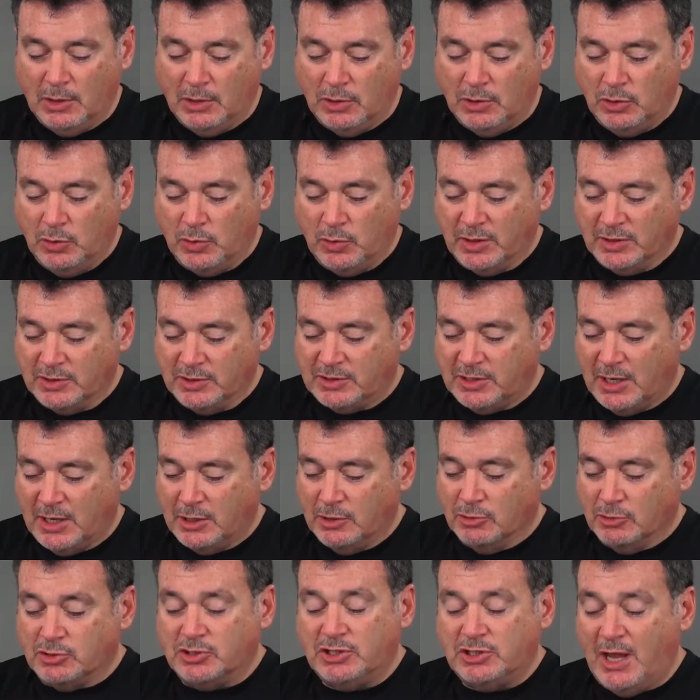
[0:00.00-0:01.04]
You can set
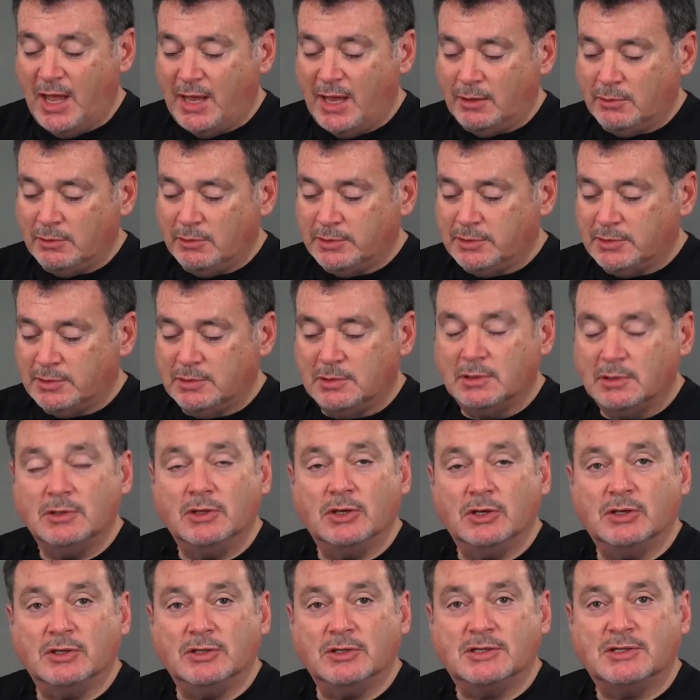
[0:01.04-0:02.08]
your channels,
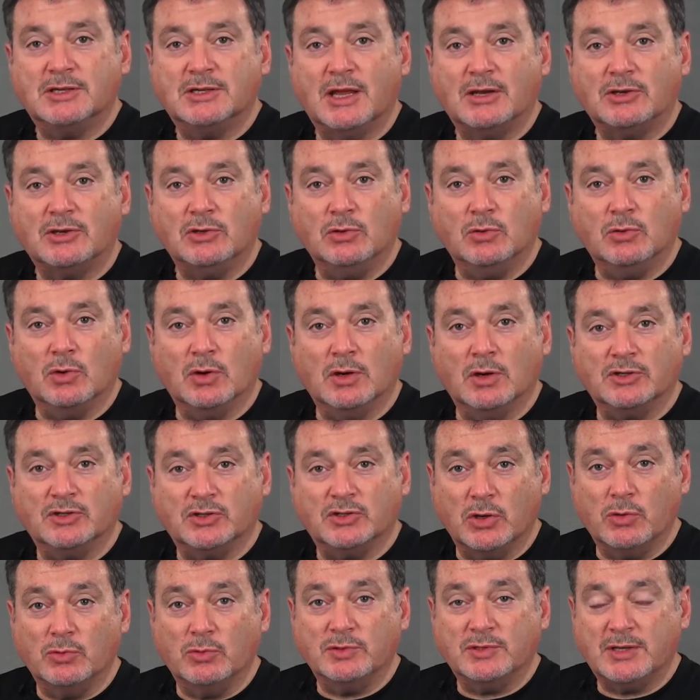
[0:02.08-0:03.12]
you can set your
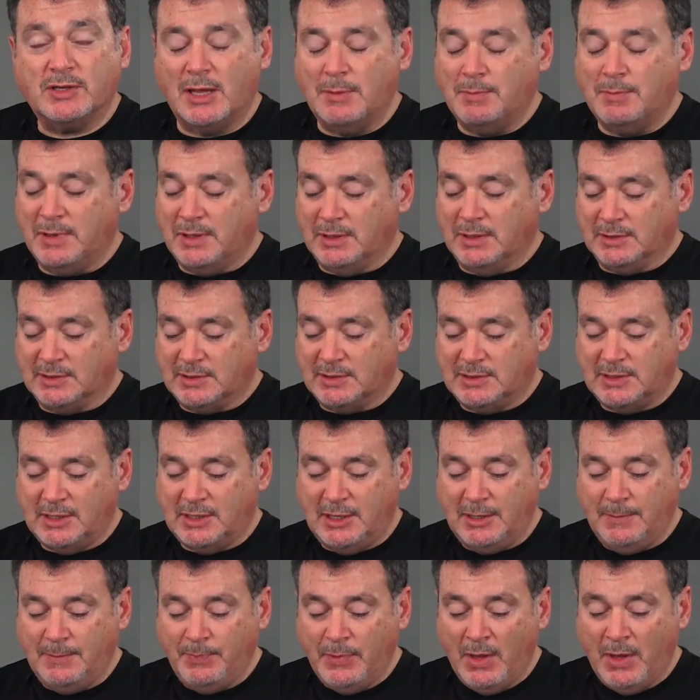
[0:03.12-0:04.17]
zones A, B, and
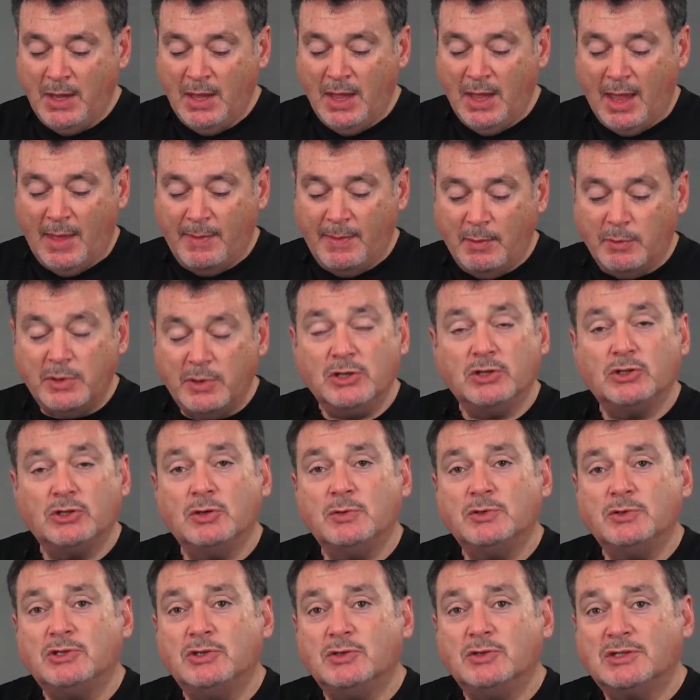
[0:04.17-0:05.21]
C. And then what you
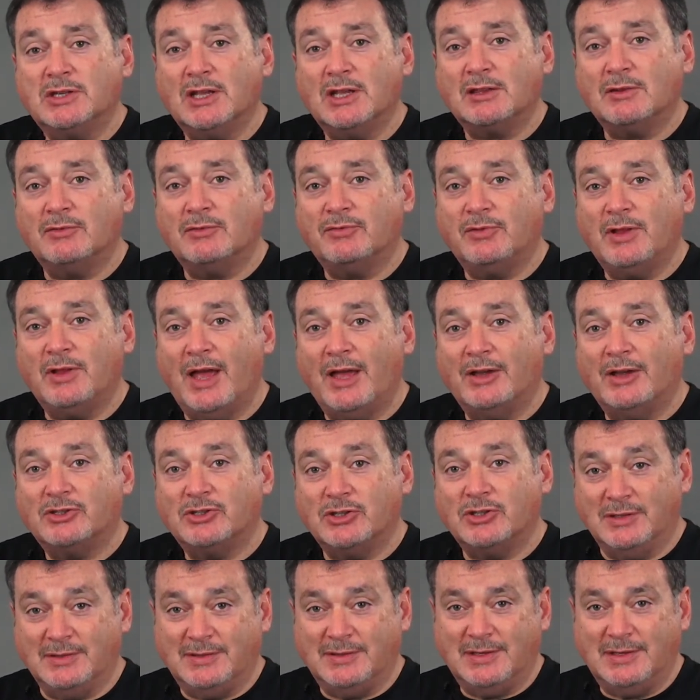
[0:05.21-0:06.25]
do is you set the flash
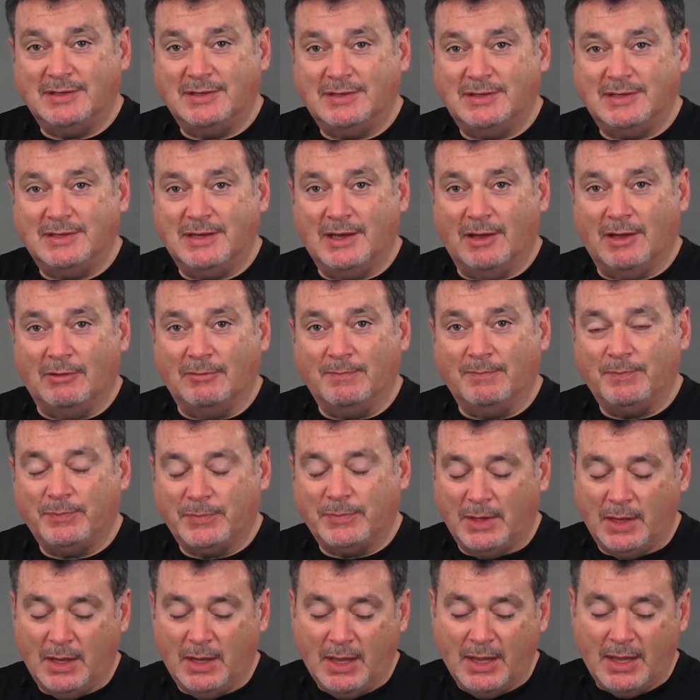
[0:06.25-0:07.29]
in TTL.
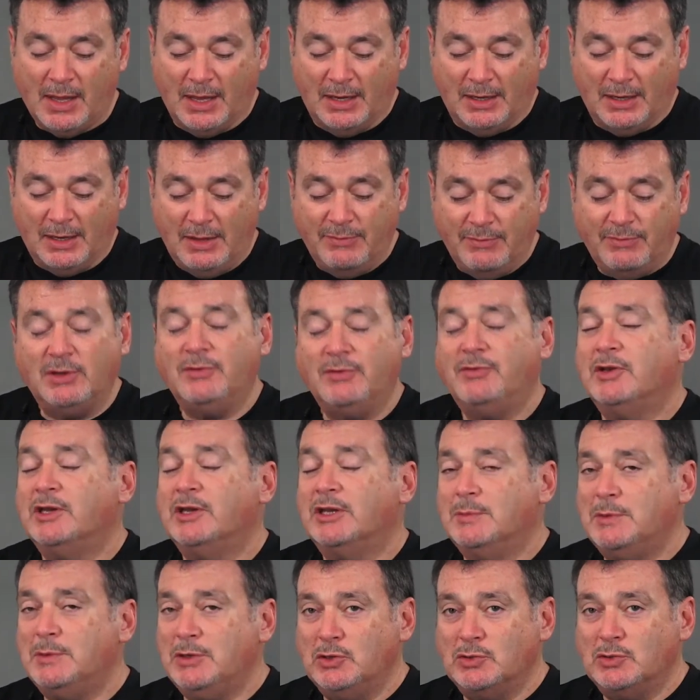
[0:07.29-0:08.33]
And even if you're
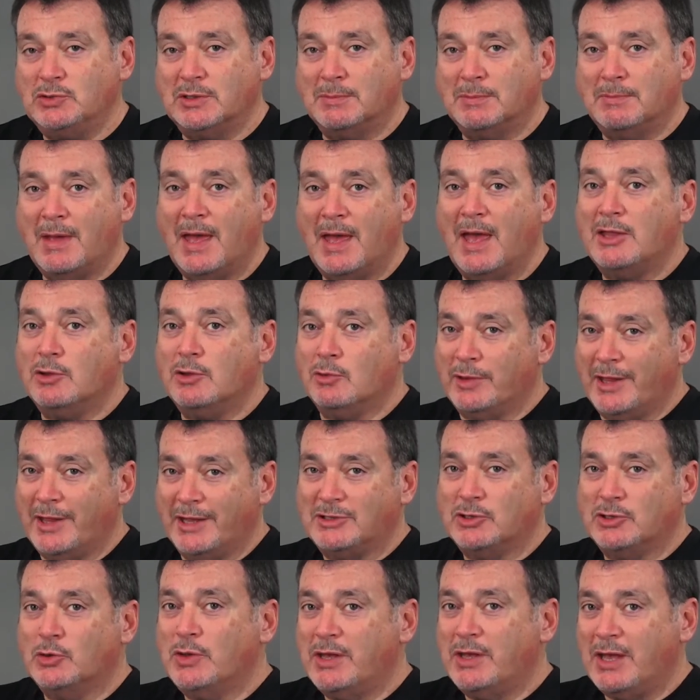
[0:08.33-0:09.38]
going to be using manual,
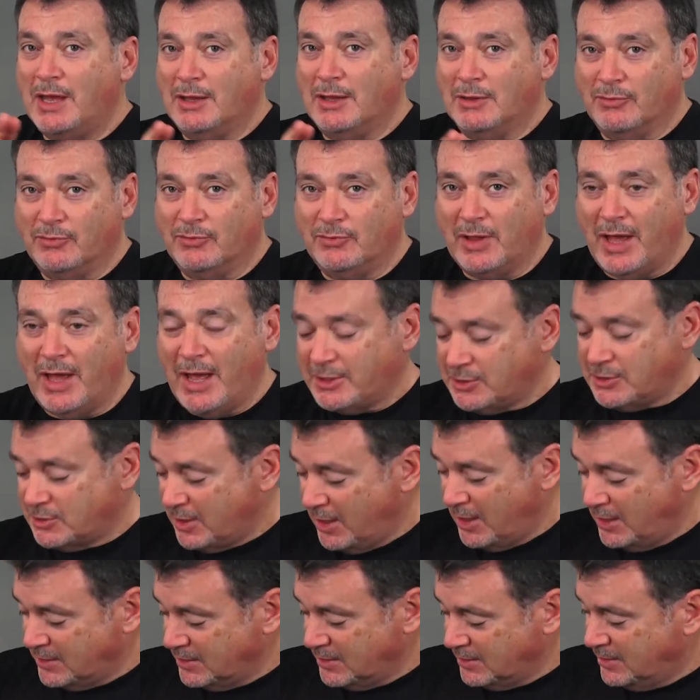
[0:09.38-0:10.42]
that's okay. The flash
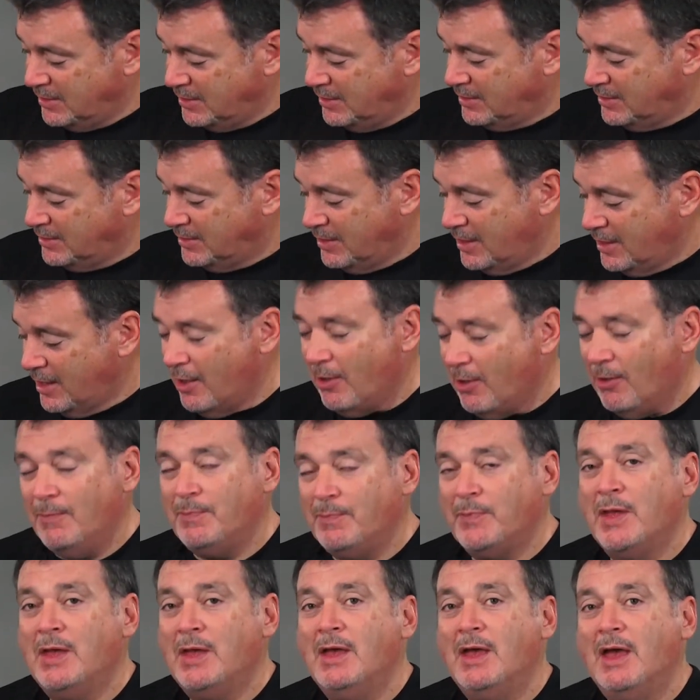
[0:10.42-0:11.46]
stays in TTL,
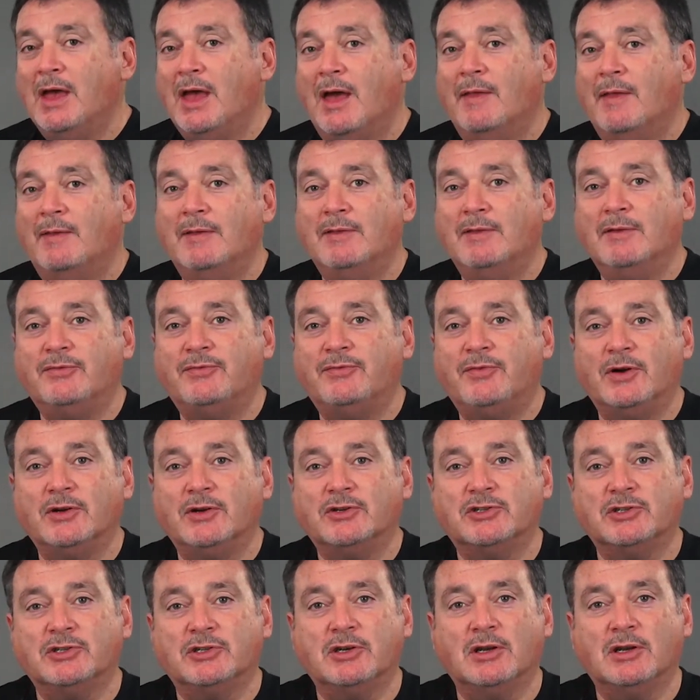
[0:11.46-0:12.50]
and then the
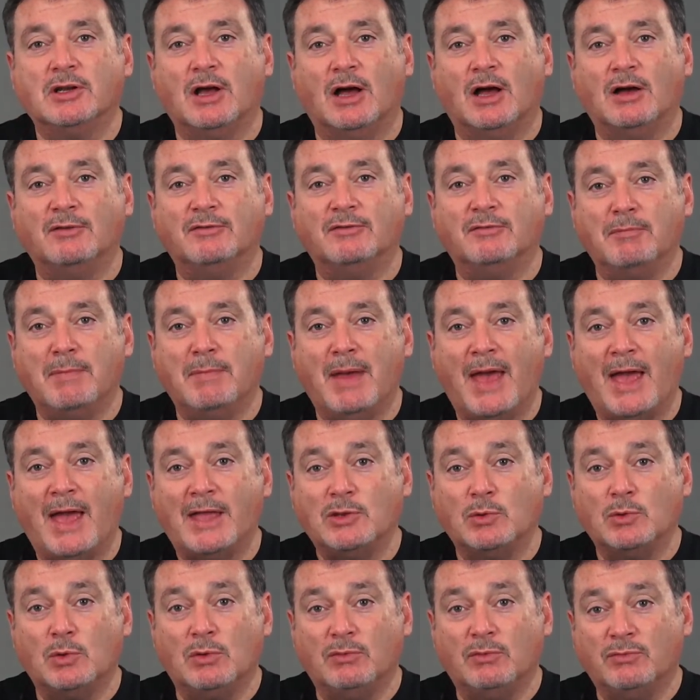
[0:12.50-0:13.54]
function of
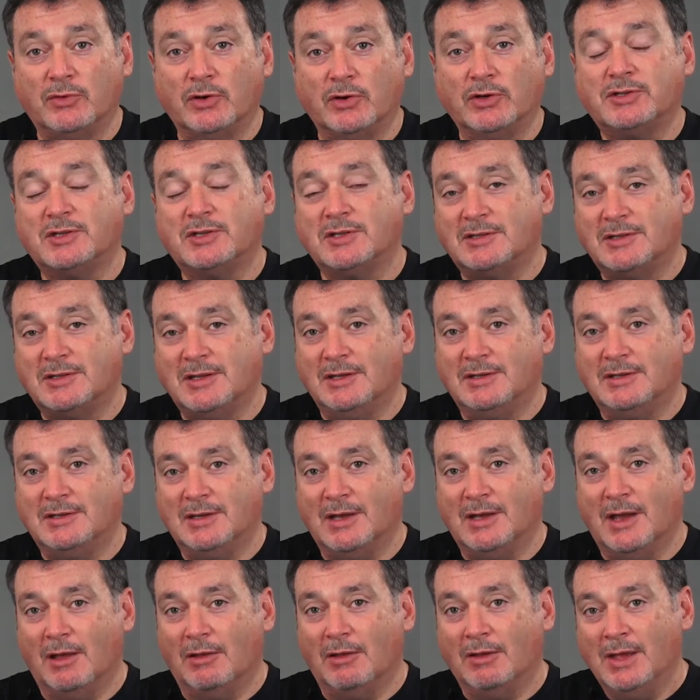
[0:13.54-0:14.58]
manual versus
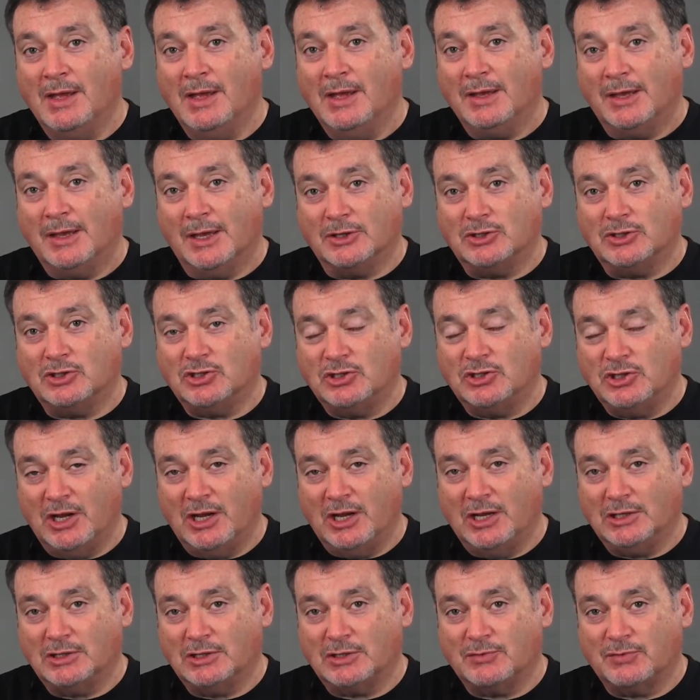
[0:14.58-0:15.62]
TTL gets
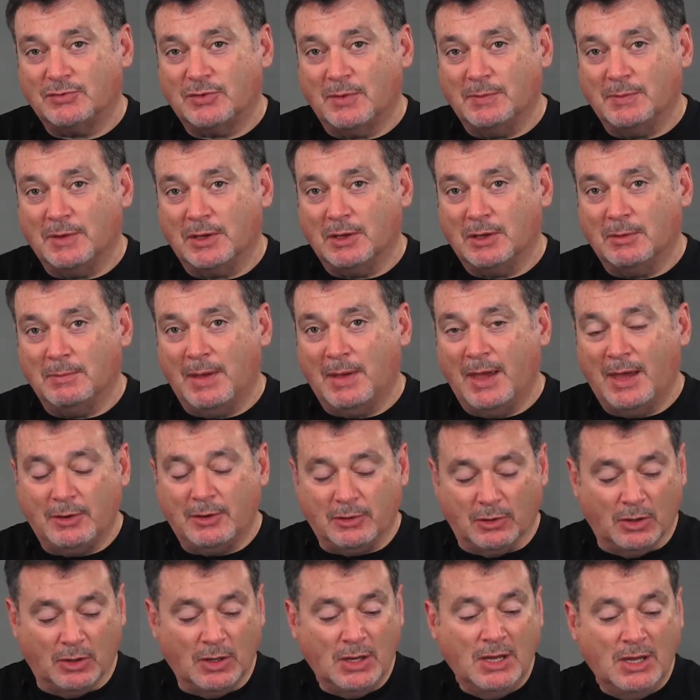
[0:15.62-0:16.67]
changed from the
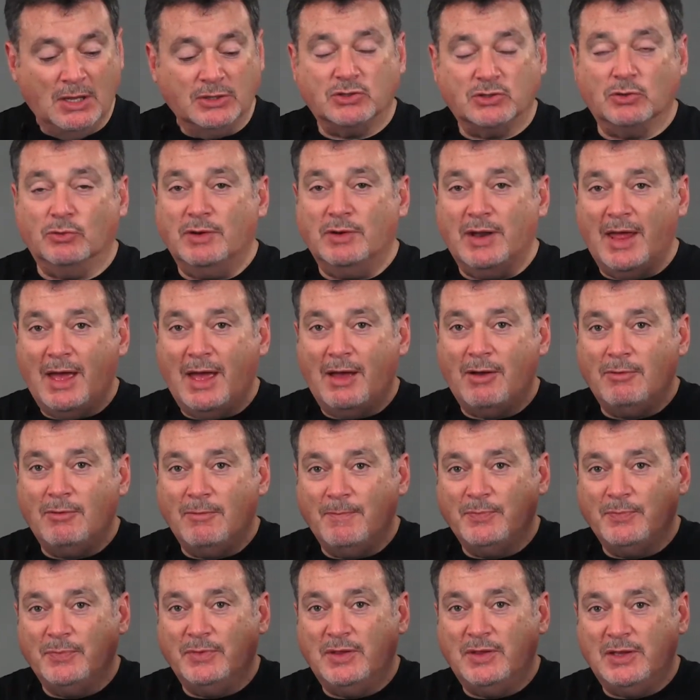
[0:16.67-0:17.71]
Commander. So
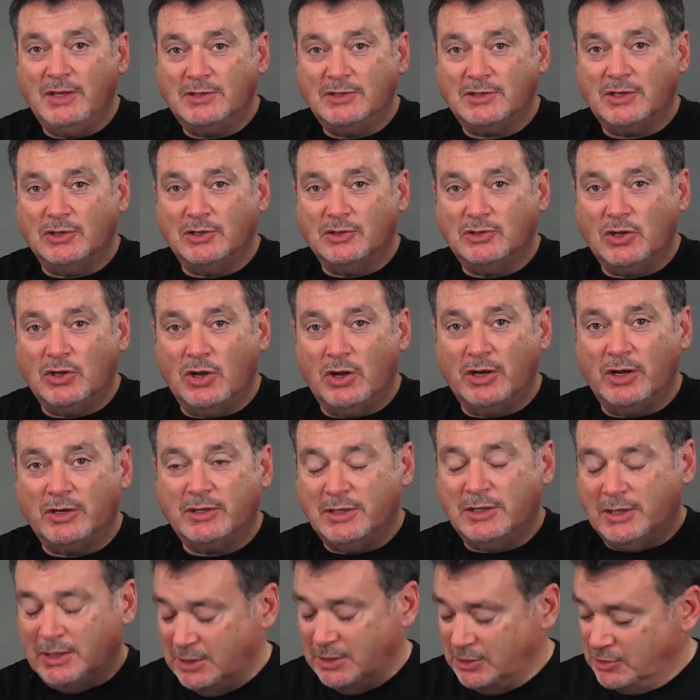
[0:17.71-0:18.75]
now these can talk
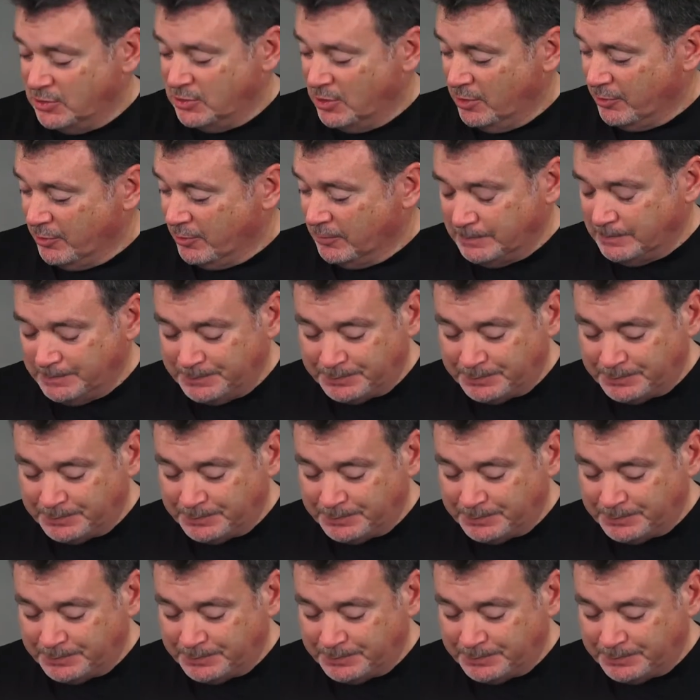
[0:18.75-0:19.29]
to each other.